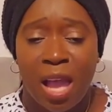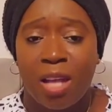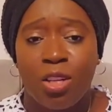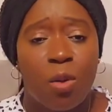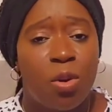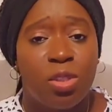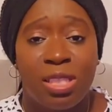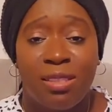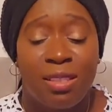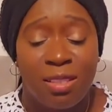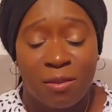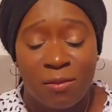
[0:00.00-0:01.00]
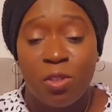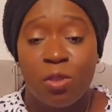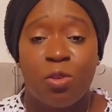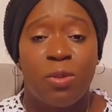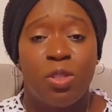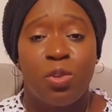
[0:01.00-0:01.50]
I don't want this video
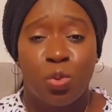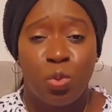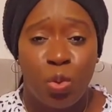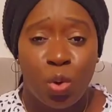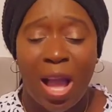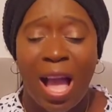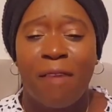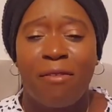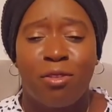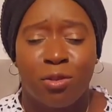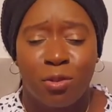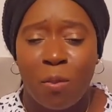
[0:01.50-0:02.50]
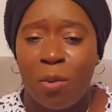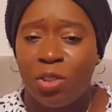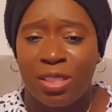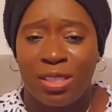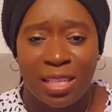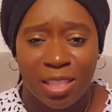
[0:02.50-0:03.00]
to be too long. I have so
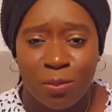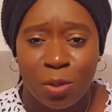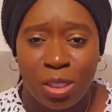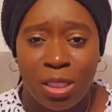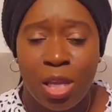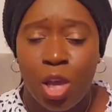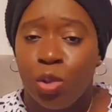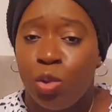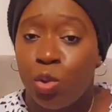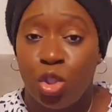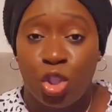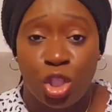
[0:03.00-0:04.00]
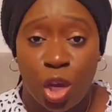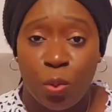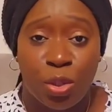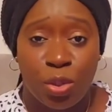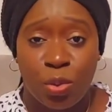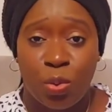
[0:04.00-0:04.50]
much testimony to share
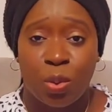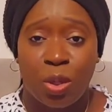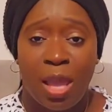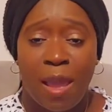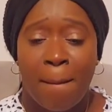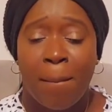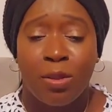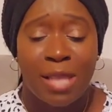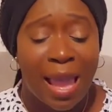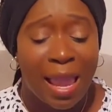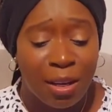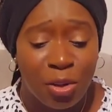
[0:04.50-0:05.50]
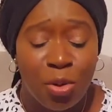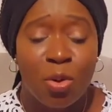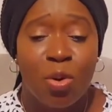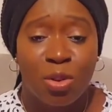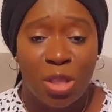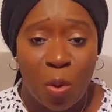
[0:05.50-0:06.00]
with you. But I
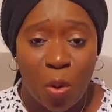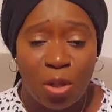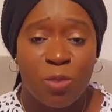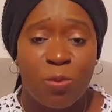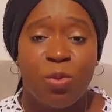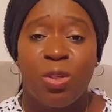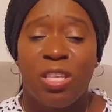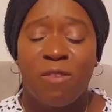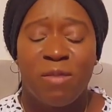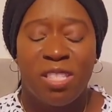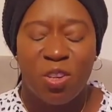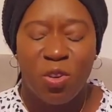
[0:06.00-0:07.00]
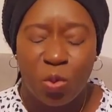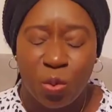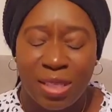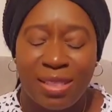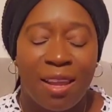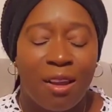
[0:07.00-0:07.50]
know the Holy Spirit will give me the
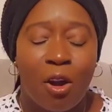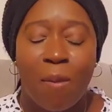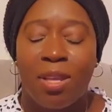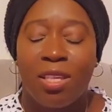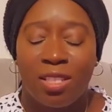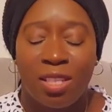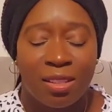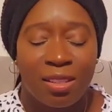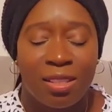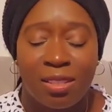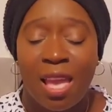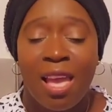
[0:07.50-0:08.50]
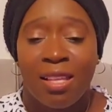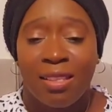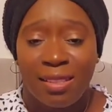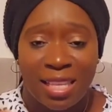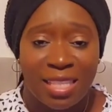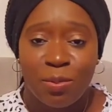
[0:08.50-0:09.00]
grace and come and share this
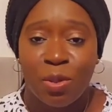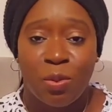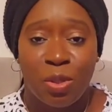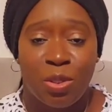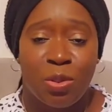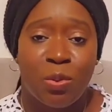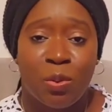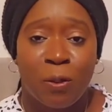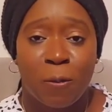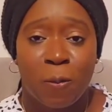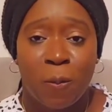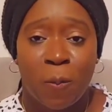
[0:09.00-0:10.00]
testimony with you.